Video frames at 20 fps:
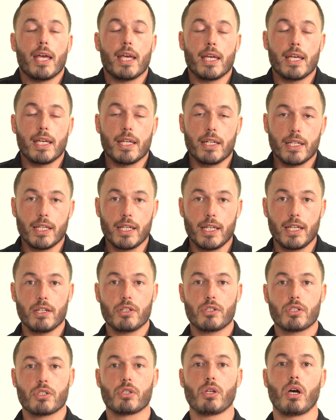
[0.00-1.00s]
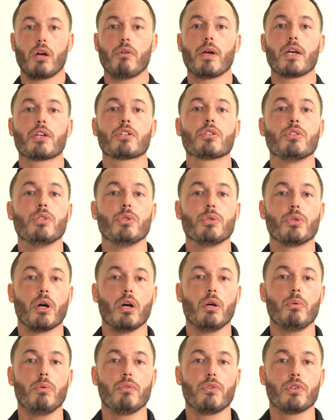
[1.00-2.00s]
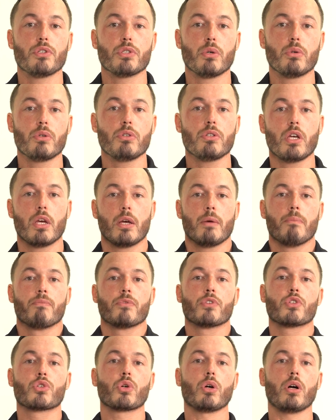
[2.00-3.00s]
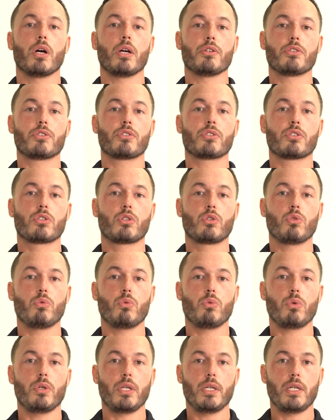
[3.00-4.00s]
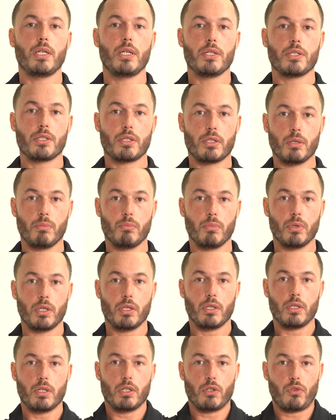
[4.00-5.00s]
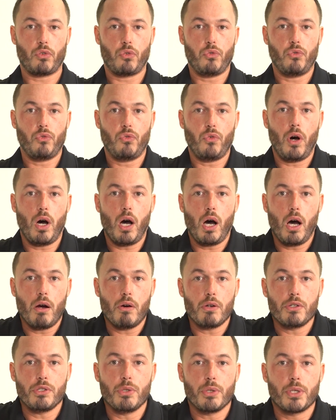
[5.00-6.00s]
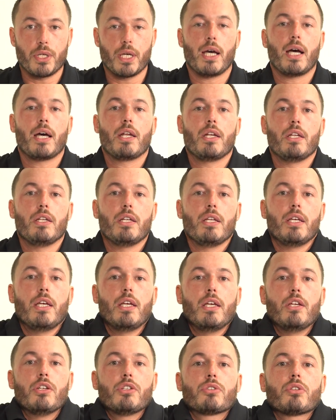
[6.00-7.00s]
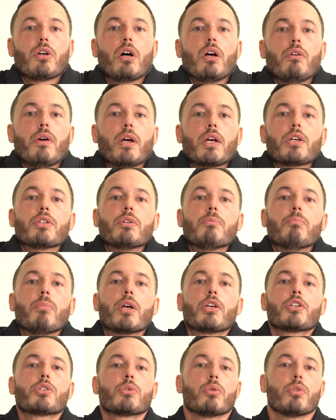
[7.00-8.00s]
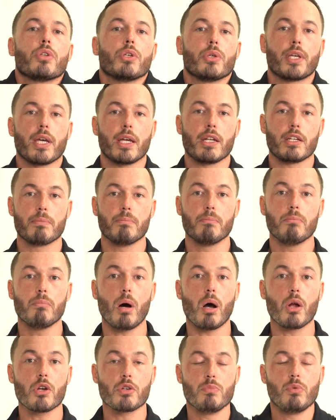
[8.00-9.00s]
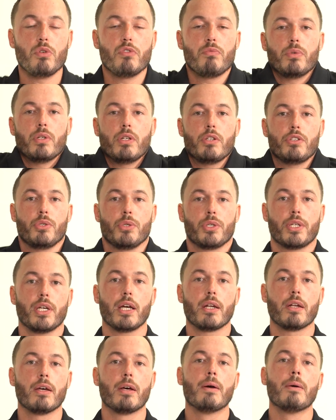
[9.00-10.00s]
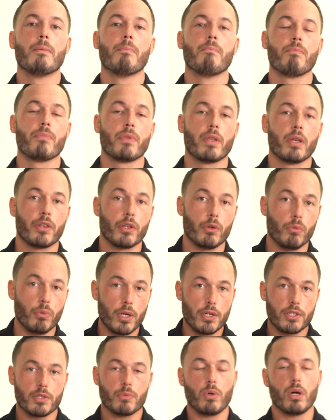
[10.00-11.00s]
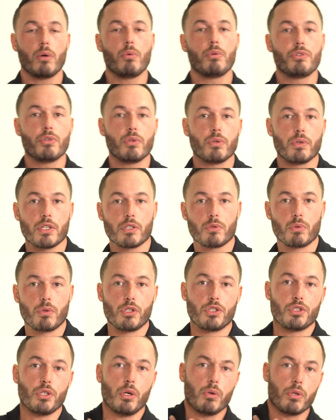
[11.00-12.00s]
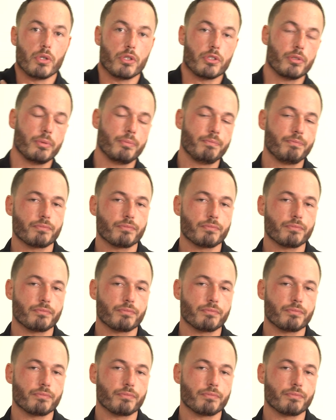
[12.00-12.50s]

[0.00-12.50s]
In each direction you go with the shoulders, try and squeeze them as far as you can in each direction. Make sure that you get as much movement as you can. The reason why we're doing this with the shoulders